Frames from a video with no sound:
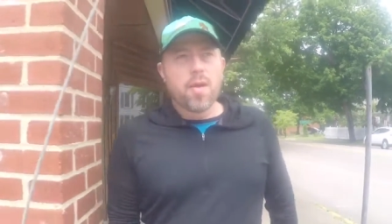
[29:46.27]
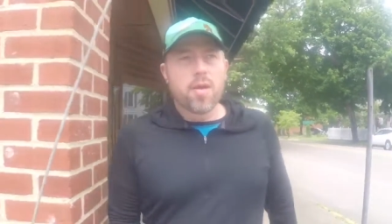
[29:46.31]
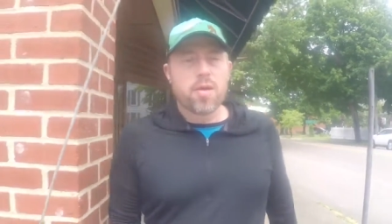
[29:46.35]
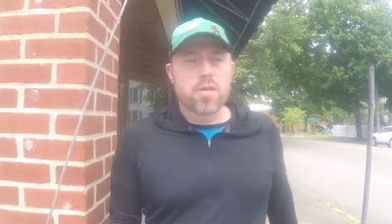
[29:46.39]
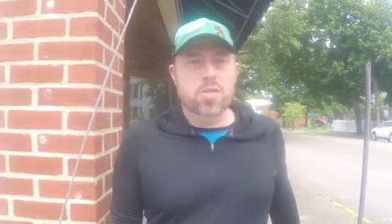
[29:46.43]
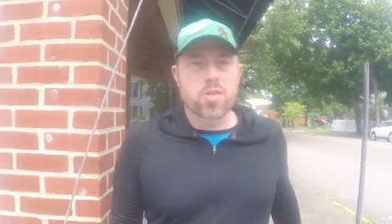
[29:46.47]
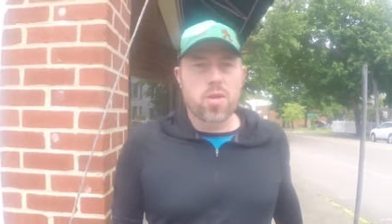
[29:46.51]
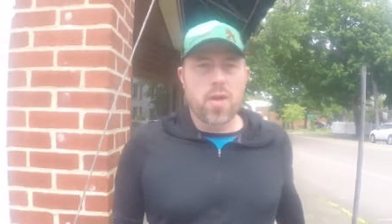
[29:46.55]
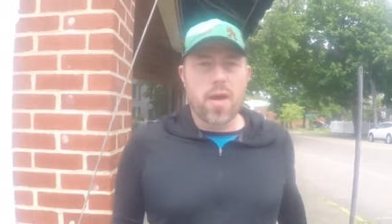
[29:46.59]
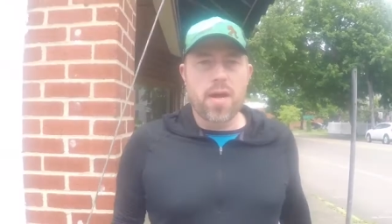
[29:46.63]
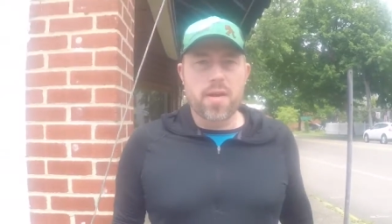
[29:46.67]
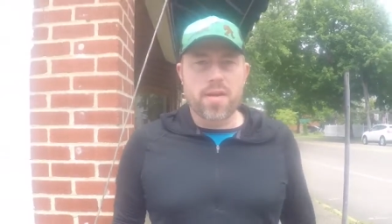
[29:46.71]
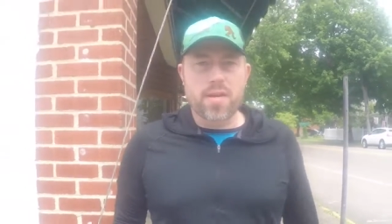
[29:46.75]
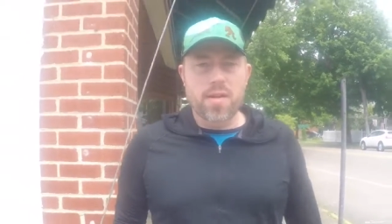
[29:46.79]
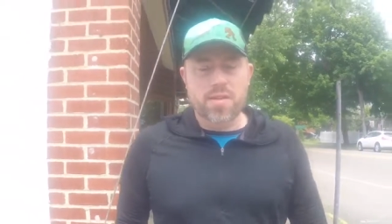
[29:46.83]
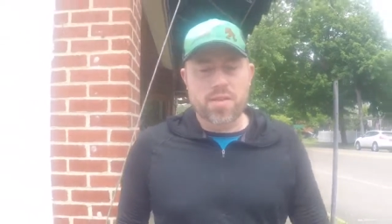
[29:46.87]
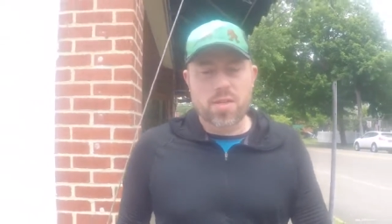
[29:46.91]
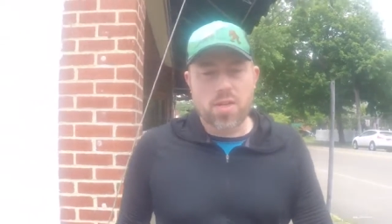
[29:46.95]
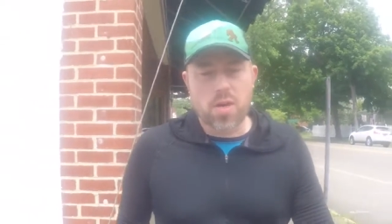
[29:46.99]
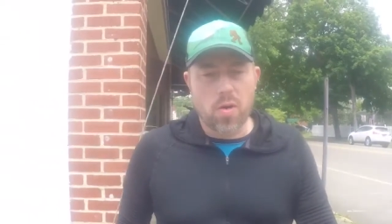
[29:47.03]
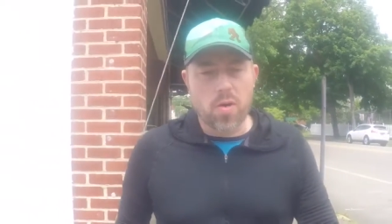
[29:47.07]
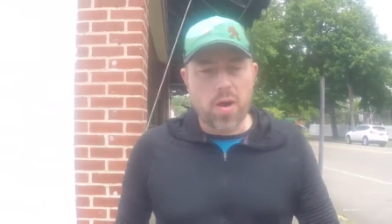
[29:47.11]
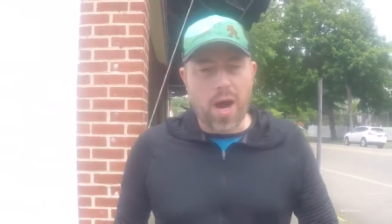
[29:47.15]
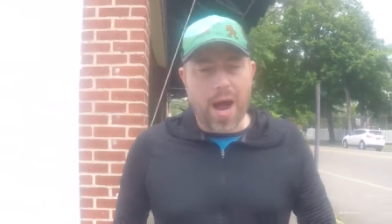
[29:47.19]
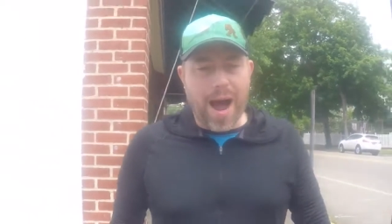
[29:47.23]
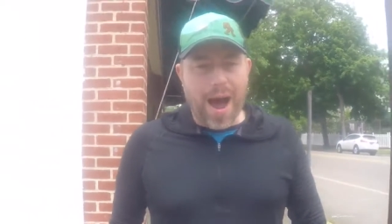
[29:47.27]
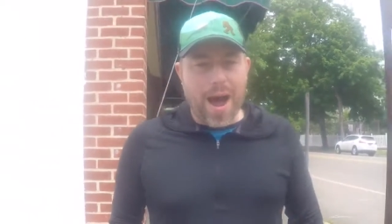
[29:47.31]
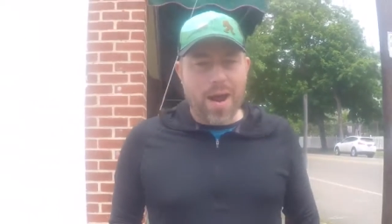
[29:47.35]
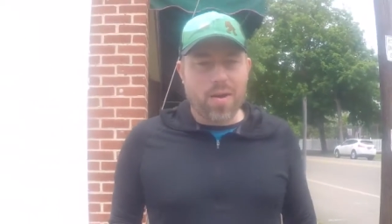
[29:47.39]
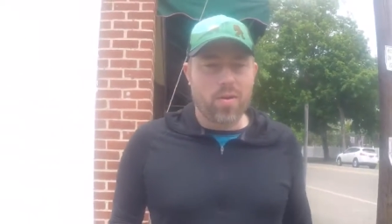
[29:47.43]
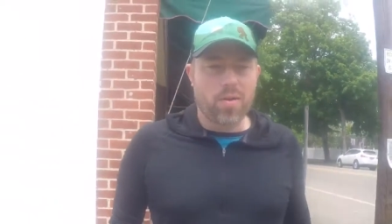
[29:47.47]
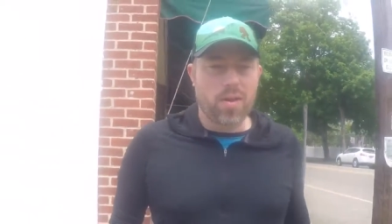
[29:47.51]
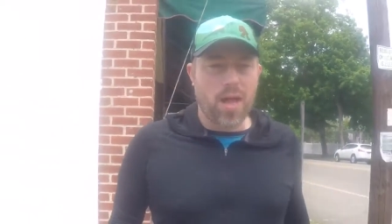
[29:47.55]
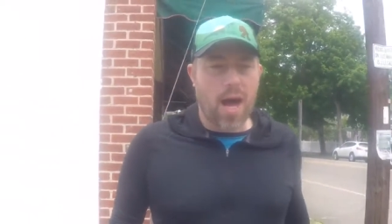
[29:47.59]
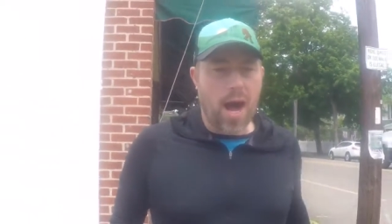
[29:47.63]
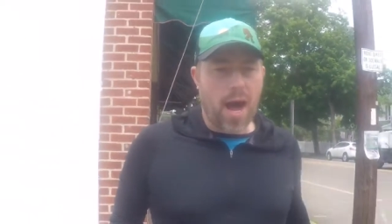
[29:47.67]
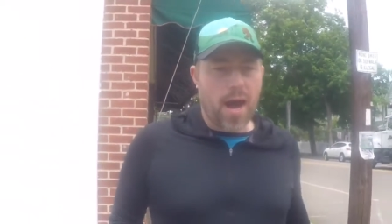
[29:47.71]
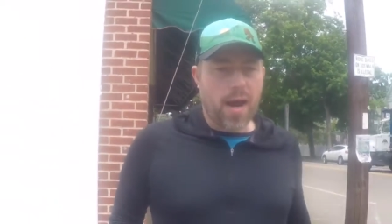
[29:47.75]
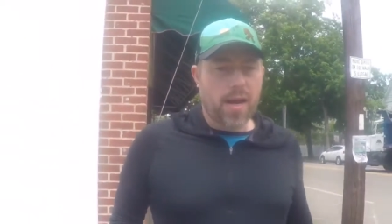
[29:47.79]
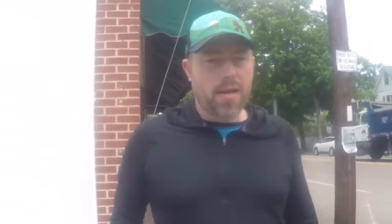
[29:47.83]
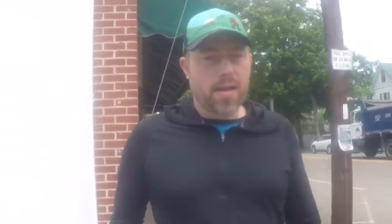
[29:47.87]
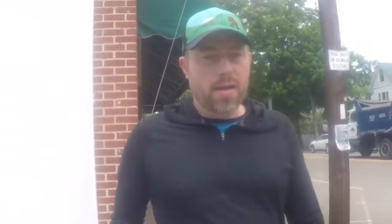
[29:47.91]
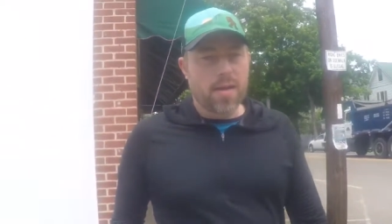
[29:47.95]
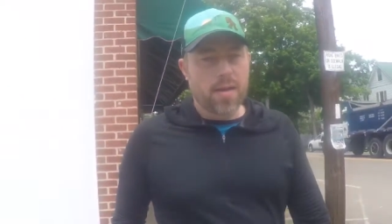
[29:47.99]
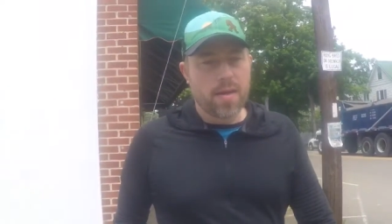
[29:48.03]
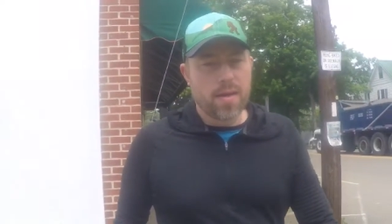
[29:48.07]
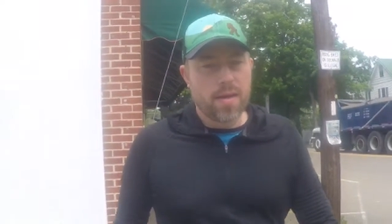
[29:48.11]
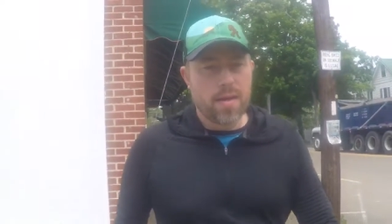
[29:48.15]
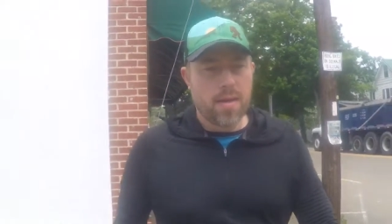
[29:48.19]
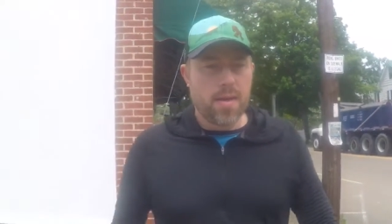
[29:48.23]
so that it doesn't go to auto lock.
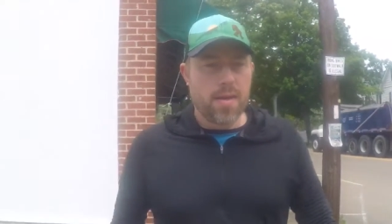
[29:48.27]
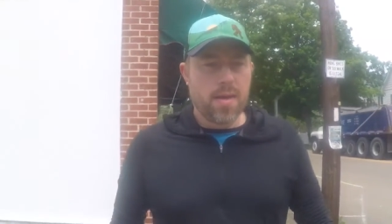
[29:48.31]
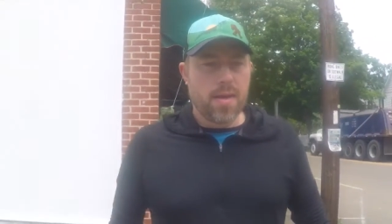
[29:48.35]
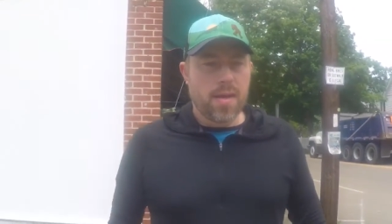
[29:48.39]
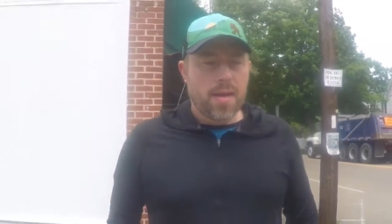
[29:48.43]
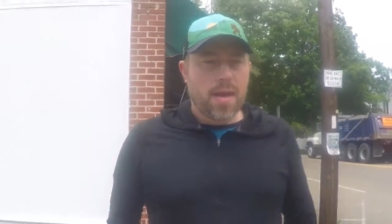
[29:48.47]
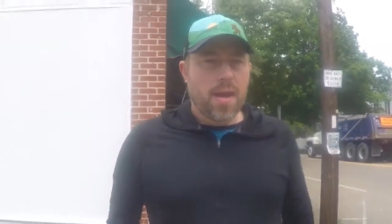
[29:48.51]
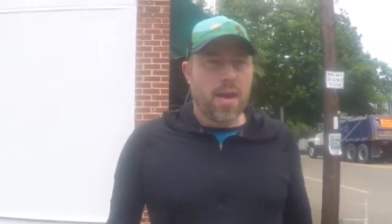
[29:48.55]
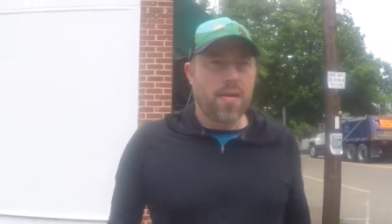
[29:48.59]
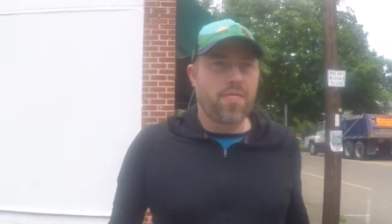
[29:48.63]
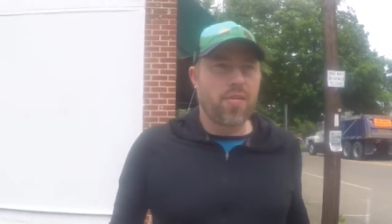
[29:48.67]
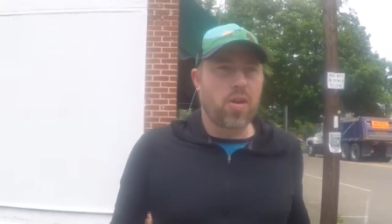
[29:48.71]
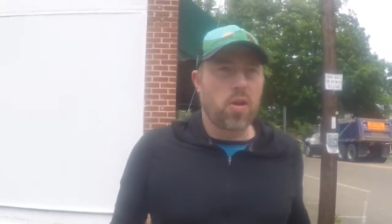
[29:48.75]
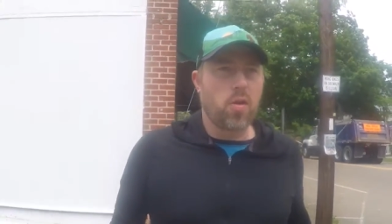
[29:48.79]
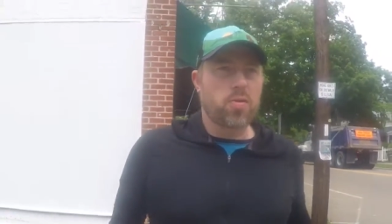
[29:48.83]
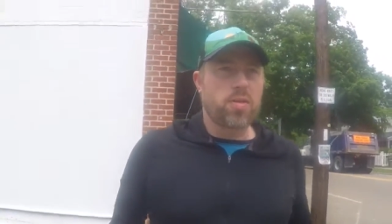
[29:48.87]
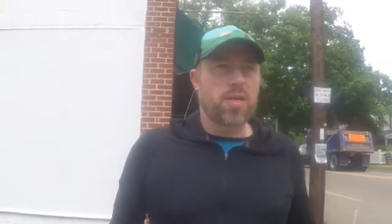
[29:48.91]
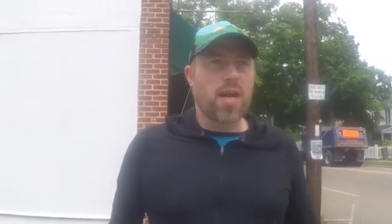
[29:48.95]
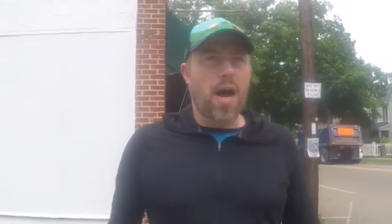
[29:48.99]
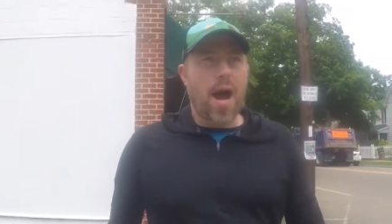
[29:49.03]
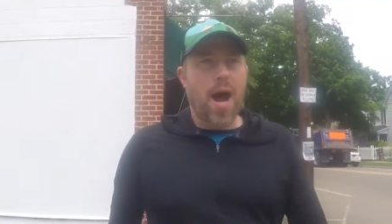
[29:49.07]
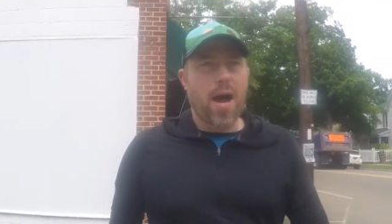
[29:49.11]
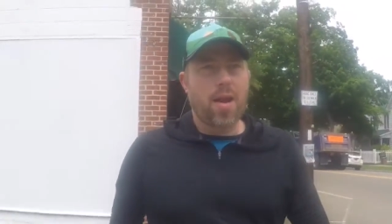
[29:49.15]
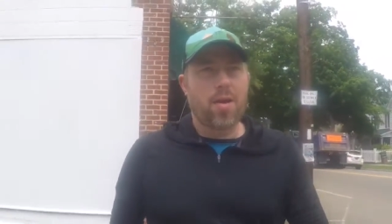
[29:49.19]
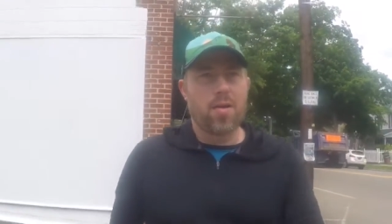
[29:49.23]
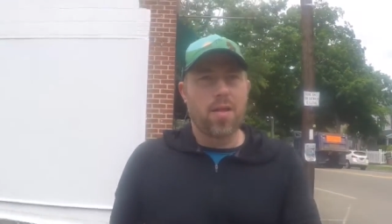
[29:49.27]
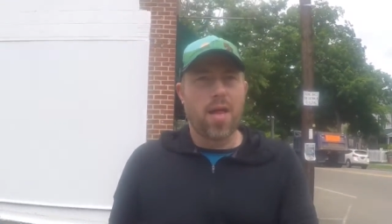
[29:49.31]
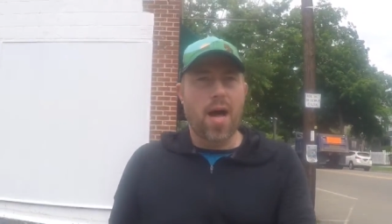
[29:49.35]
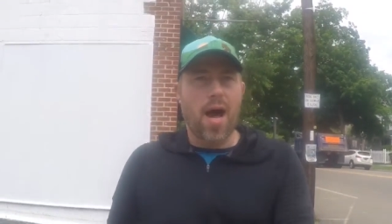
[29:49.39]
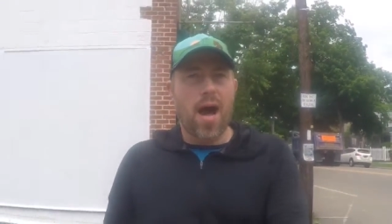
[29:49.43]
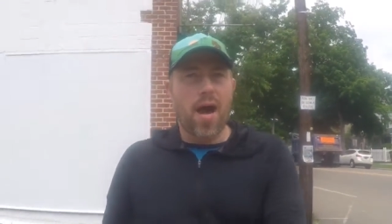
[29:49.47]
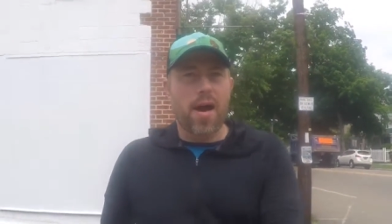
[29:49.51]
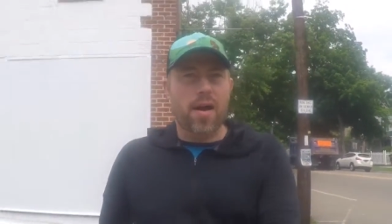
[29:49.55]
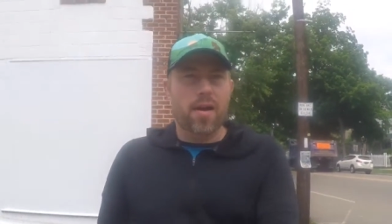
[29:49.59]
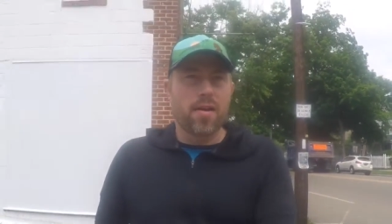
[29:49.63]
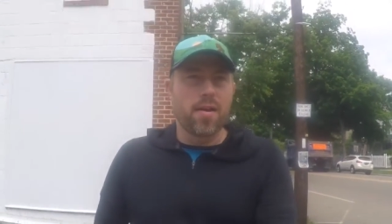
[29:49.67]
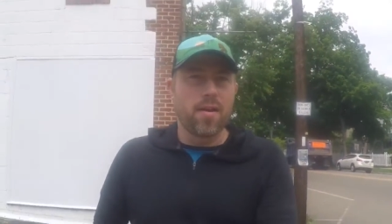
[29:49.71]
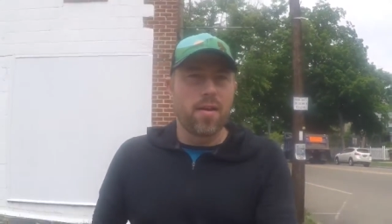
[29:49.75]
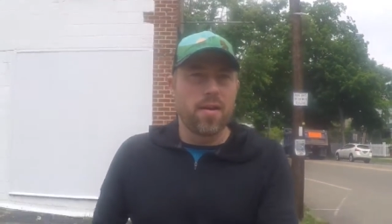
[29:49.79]
If it goes to auto lock,